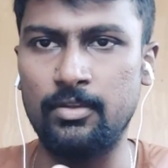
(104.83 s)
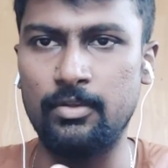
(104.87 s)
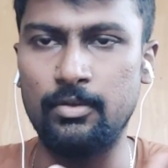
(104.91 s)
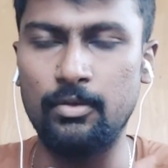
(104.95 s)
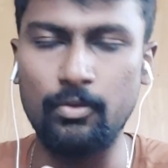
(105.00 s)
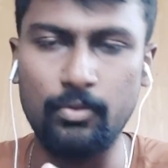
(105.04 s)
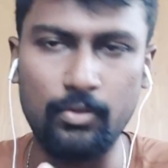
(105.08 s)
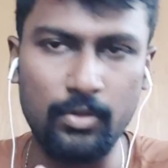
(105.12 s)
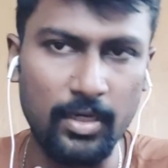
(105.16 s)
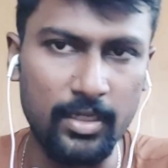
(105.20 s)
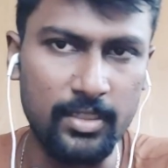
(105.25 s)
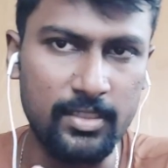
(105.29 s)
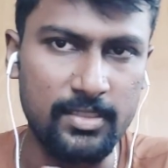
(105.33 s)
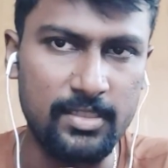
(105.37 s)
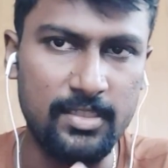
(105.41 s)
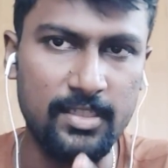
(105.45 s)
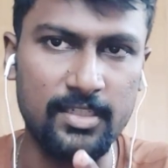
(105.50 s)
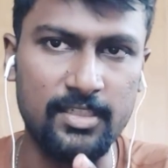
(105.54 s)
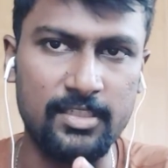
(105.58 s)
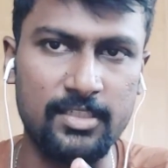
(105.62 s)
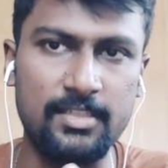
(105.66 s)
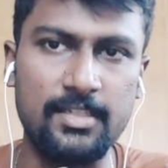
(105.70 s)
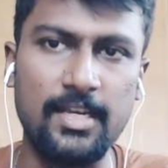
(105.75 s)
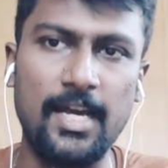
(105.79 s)
You can't
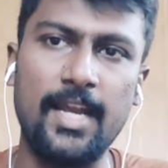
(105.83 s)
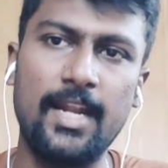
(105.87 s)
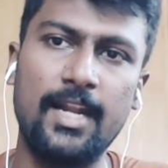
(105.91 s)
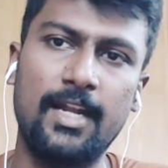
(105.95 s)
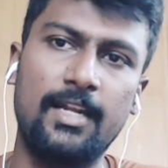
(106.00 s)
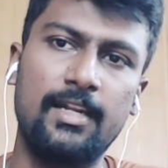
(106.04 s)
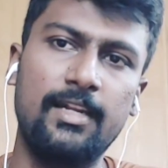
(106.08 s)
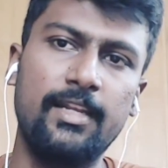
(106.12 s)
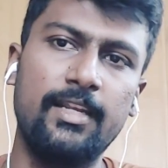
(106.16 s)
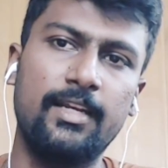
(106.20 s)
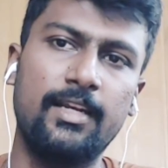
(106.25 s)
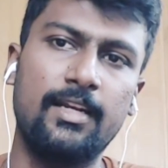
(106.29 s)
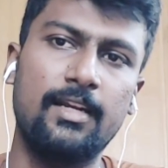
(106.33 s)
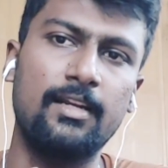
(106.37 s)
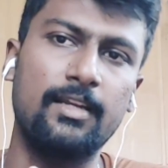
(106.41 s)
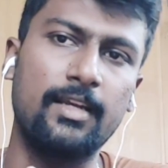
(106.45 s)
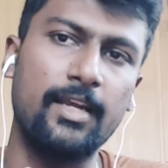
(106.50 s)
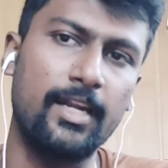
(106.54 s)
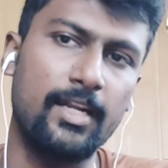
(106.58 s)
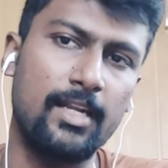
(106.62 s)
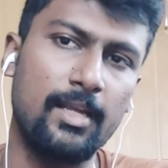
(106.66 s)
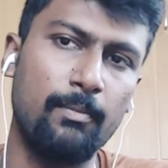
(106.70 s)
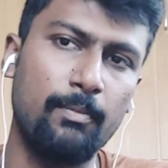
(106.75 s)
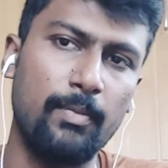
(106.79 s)
just directly
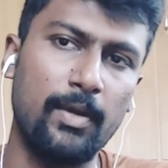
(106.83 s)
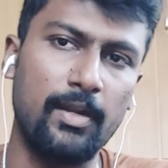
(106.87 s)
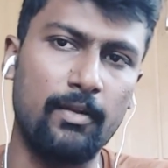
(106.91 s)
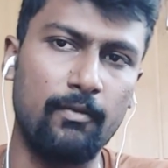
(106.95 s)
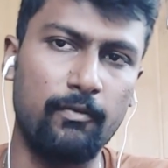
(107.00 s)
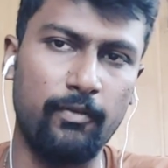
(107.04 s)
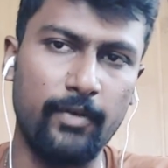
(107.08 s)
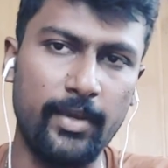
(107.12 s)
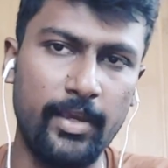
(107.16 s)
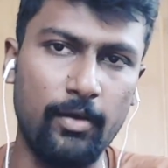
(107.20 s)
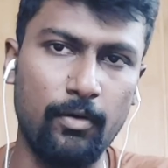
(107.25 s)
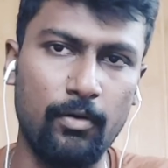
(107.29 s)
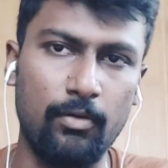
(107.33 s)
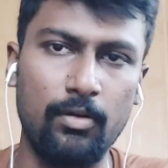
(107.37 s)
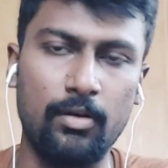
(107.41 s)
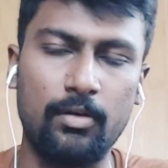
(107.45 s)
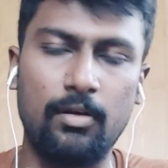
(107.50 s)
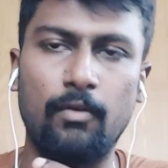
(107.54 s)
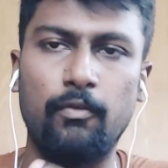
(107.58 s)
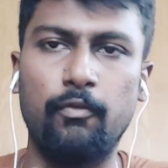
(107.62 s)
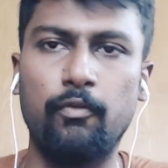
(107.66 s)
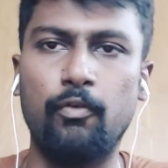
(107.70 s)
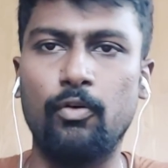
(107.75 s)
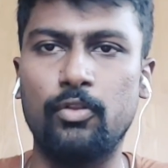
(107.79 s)
get up at 5 o'clock
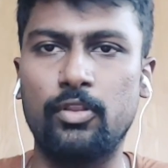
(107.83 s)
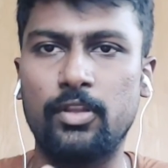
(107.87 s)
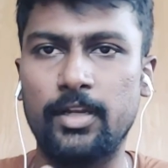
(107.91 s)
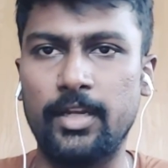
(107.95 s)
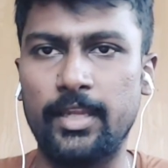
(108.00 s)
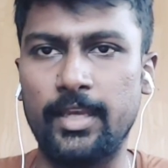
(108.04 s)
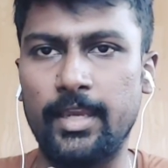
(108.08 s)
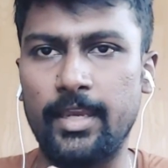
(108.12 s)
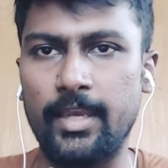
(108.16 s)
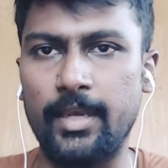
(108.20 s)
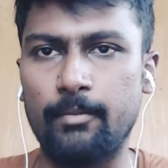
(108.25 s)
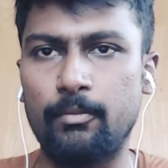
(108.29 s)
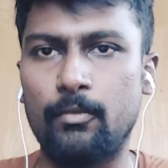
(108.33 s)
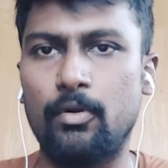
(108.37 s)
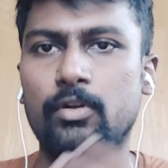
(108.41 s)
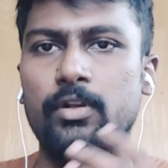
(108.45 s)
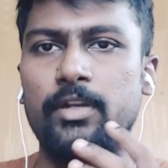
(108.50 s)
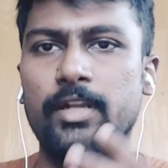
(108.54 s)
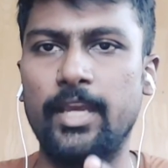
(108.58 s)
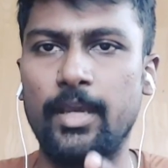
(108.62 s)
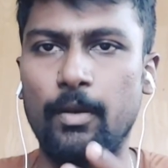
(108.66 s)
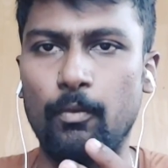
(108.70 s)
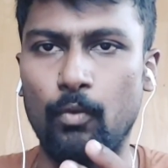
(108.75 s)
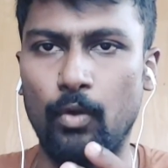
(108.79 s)
or 4:30 a.m. on
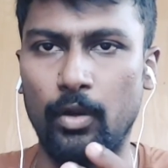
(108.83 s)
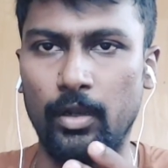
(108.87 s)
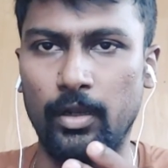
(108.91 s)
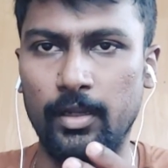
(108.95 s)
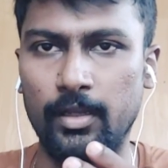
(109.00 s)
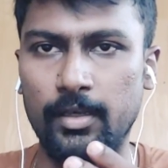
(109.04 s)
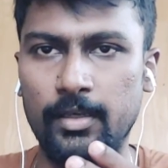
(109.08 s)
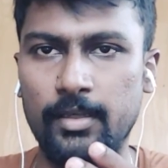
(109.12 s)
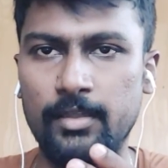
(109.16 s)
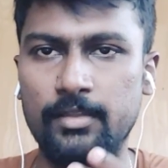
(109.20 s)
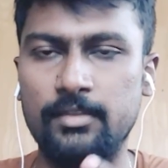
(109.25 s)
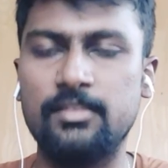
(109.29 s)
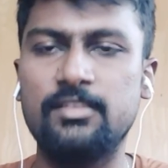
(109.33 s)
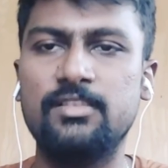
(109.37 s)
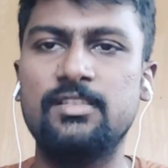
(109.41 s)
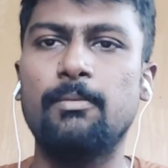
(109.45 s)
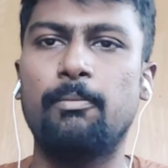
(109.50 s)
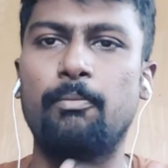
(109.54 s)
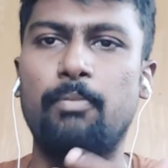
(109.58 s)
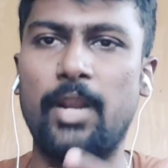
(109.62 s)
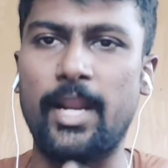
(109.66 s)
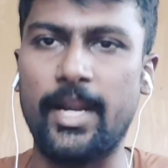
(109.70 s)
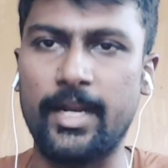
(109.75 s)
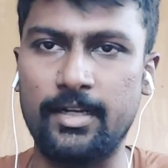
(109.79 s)
day one. This is
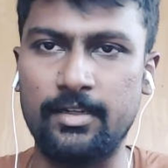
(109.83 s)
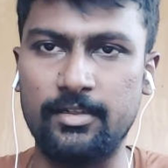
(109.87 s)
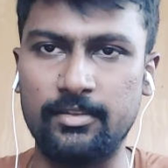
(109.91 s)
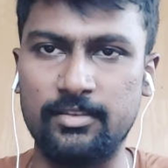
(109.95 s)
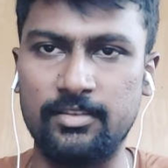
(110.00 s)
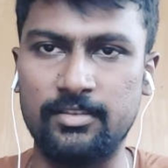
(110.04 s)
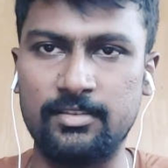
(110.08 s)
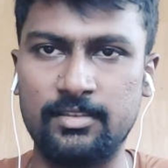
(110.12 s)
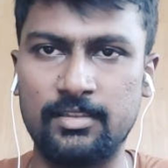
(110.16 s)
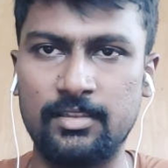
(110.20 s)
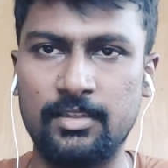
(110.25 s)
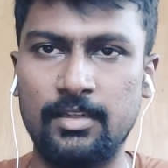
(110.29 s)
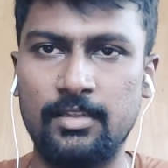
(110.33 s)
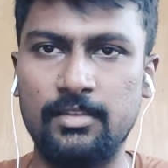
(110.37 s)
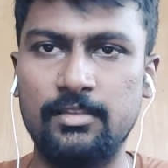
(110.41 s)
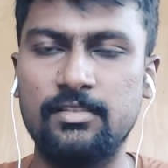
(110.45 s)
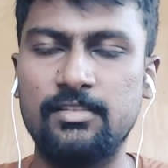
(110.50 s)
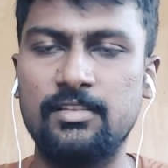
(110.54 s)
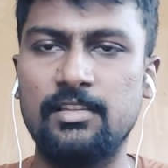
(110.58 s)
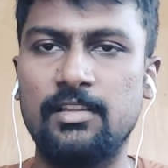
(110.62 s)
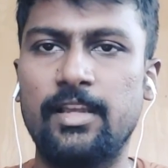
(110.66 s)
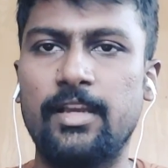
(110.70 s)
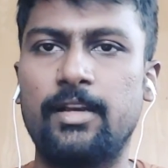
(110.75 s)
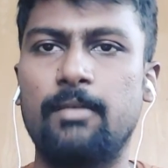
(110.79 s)
a practice.
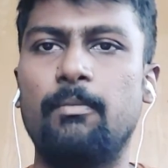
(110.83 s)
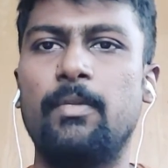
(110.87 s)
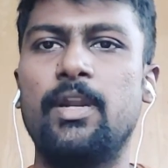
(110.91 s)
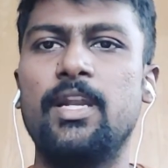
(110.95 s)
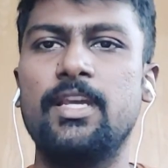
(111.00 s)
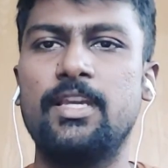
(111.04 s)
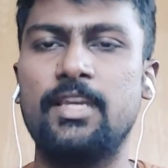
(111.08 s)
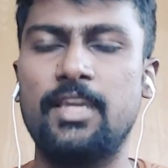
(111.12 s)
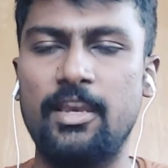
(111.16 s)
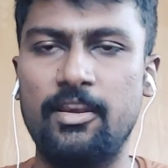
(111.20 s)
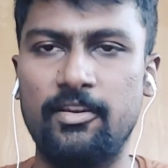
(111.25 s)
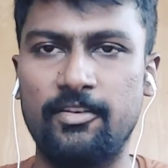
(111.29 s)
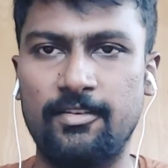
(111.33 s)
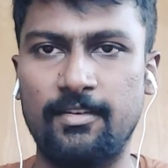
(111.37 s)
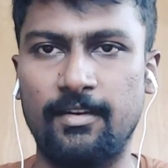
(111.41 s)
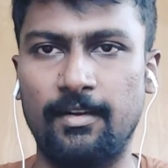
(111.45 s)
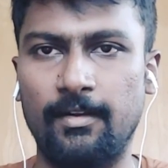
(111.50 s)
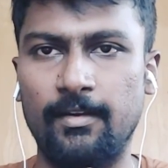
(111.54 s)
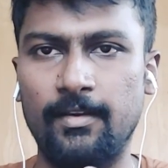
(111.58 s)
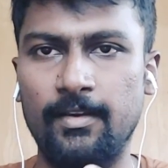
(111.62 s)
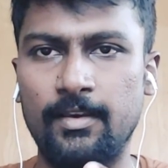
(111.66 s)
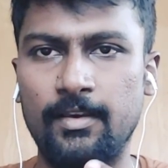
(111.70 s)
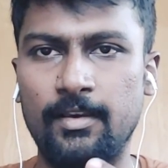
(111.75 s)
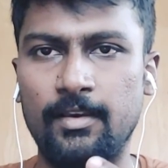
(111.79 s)
This is like medication.
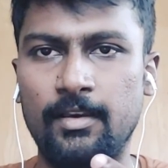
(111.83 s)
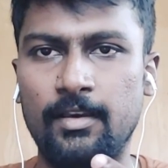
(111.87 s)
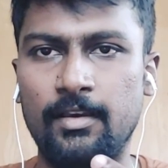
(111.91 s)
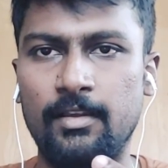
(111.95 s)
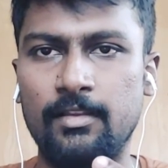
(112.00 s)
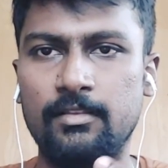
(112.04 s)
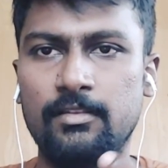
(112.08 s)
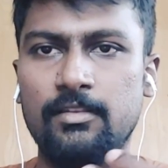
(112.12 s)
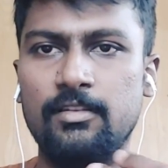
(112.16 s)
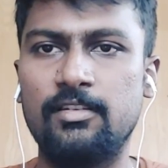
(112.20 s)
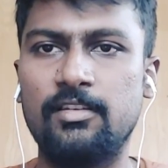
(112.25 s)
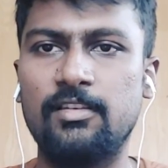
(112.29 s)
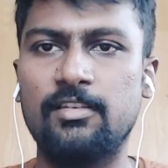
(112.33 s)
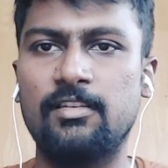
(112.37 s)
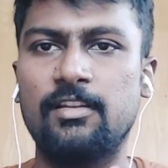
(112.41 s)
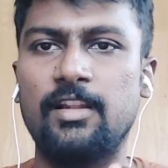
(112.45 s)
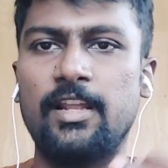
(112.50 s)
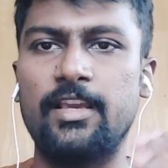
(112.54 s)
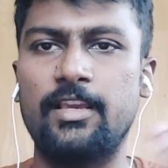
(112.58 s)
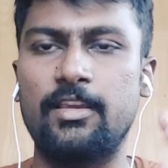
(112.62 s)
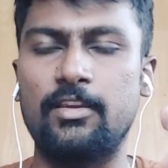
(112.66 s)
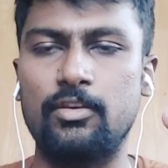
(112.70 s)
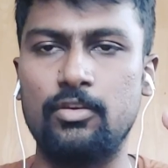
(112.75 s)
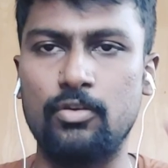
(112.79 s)
This is
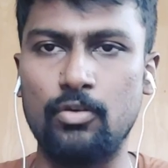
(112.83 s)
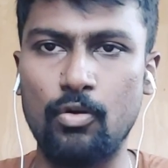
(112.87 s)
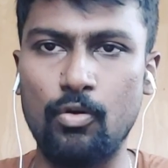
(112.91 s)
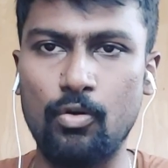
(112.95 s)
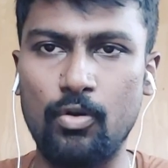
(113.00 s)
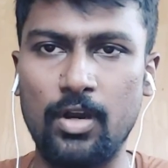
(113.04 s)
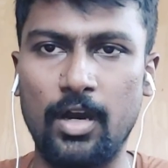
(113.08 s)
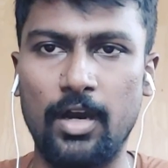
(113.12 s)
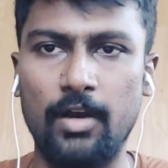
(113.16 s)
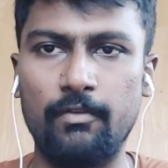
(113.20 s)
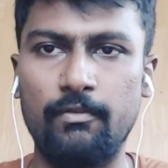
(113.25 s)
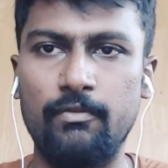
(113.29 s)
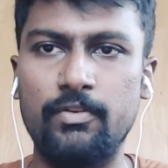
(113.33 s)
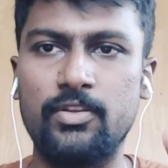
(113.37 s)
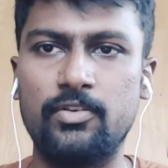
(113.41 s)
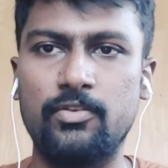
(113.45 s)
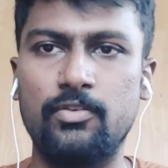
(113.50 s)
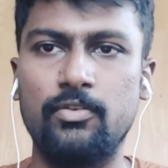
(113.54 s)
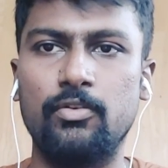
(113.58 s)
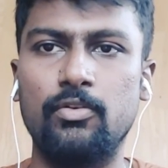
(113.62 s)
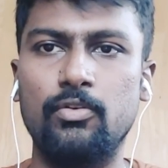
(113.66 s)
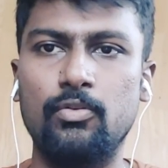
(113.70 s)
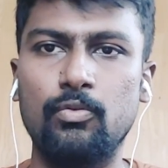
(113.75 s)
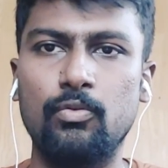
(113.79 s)
like yoga which
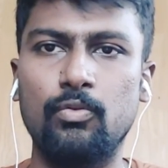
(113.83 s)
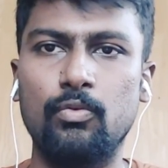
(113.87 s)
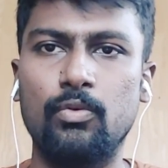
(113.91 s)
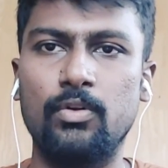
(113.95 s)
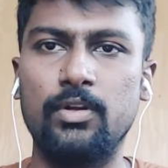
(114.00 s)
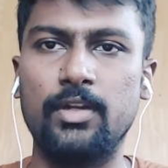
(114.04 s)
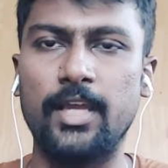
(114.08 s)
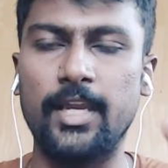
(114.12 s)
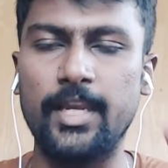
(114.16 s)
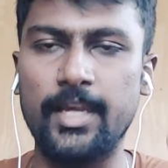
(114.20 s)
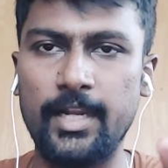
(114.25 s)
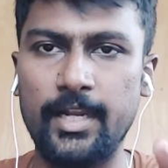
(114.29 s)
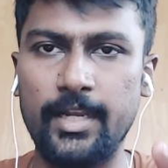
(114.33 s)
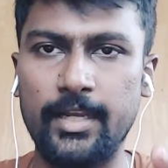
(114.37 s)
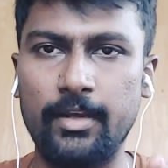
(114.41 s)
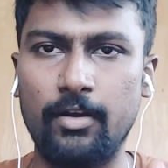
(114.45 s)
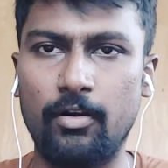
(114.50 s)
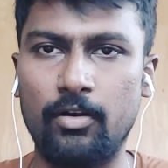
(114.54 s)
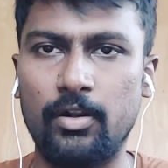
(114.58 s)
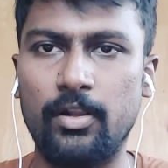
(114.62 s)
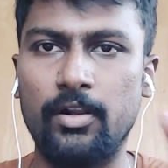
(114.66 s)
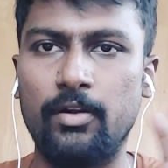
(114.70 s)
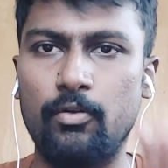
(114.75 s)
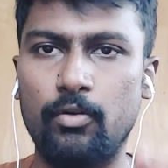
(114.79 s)
you do daily
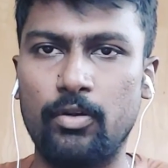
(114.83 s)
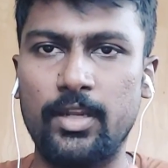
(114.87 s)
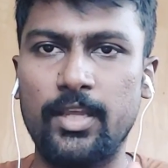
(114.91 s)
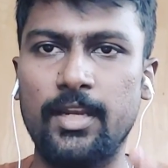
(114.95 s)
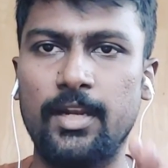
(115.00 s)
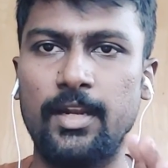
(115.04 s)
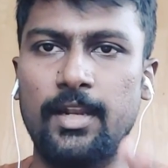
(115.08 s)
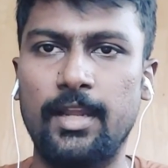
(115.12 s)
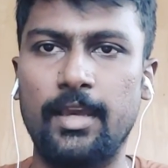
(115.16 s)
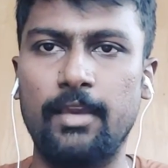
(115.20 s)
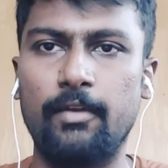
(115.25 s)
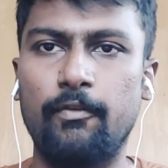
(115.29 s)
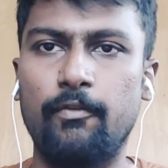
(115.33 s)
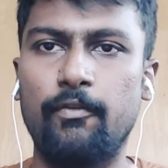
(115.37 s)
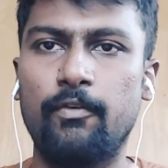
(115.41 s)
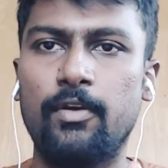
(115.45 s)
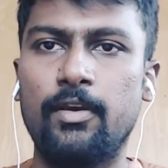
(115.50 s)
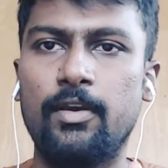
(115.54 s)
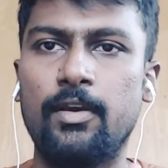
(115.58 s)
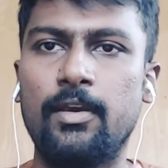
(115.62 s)
on a routine life.